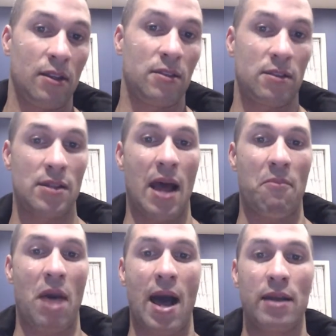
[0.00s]
This is
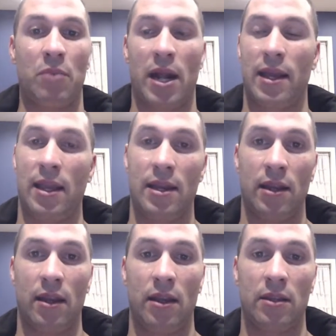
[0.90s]
not mine, but I
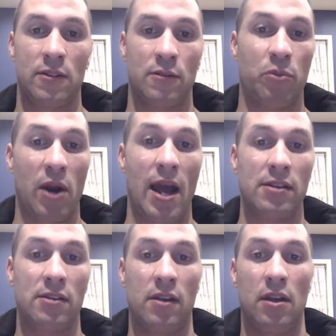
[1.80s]
can't
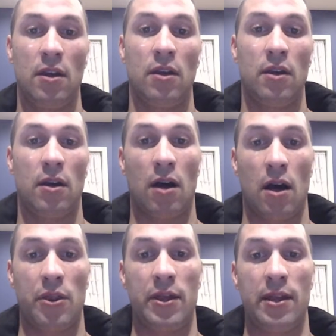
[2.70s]
express
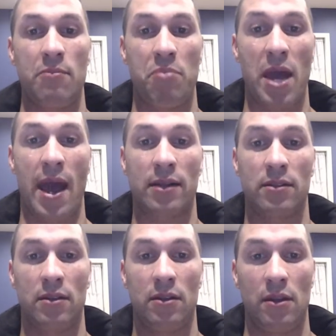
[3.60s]
the
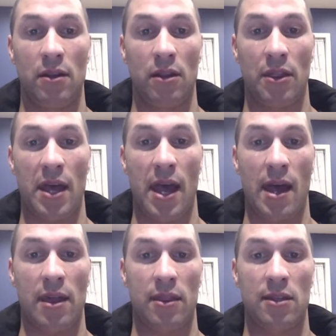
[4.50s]
impact
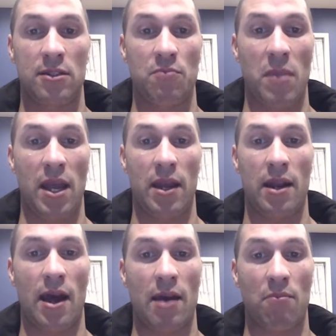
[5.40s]
that this
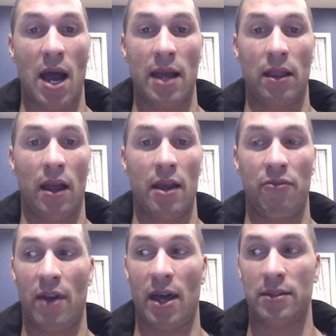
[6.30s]
made on my
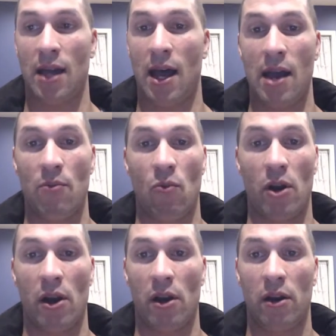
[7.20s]
life at a time
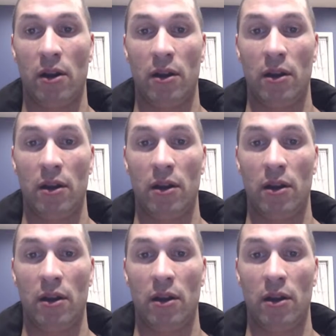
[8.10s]
where,